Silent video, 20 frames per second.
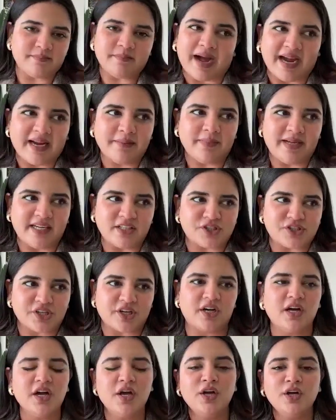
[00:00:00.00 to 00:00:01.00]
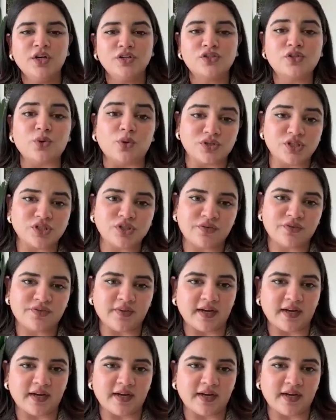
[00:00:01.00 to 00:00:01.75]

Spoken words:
my major sources of